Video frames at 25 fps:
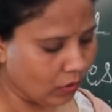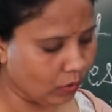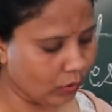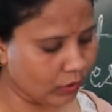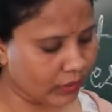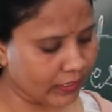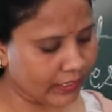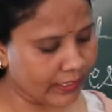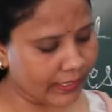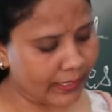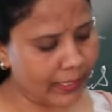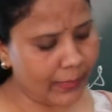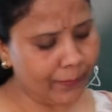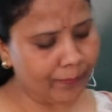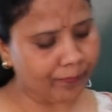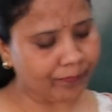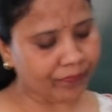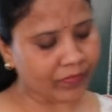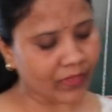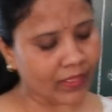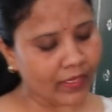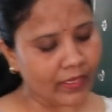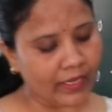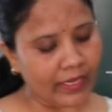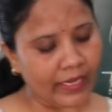
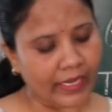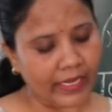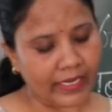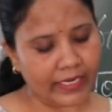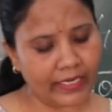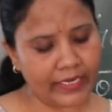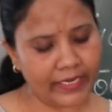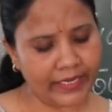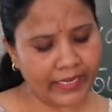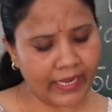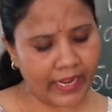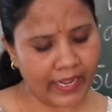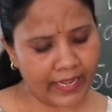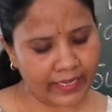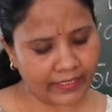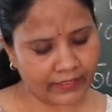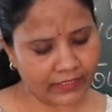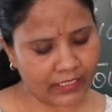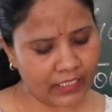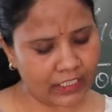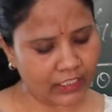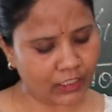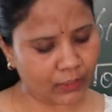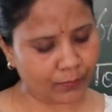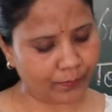Okay, it has
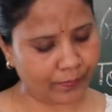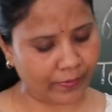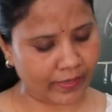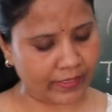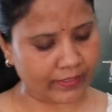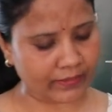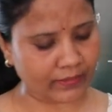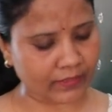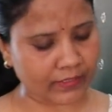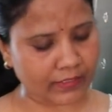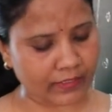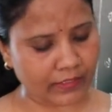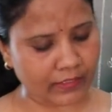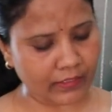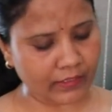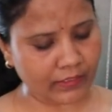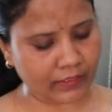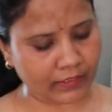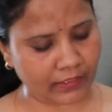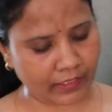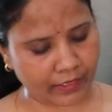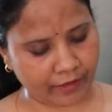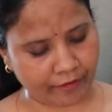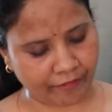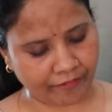a special
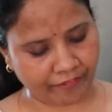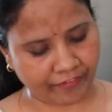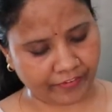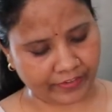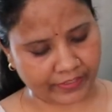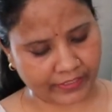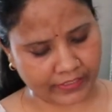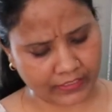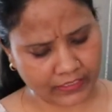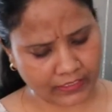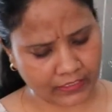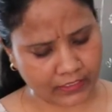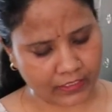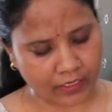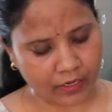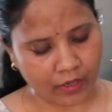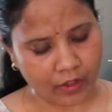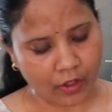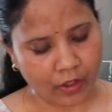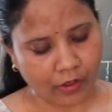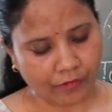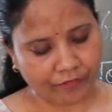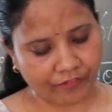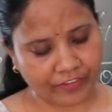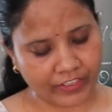surface
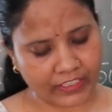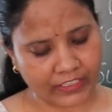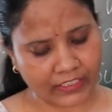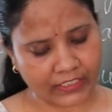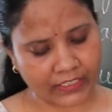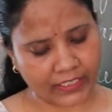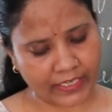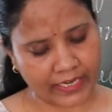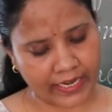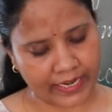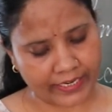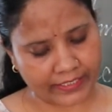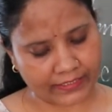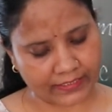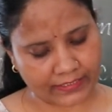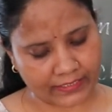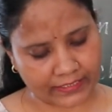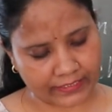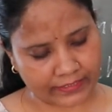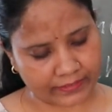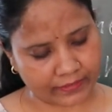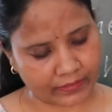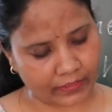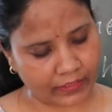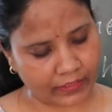which can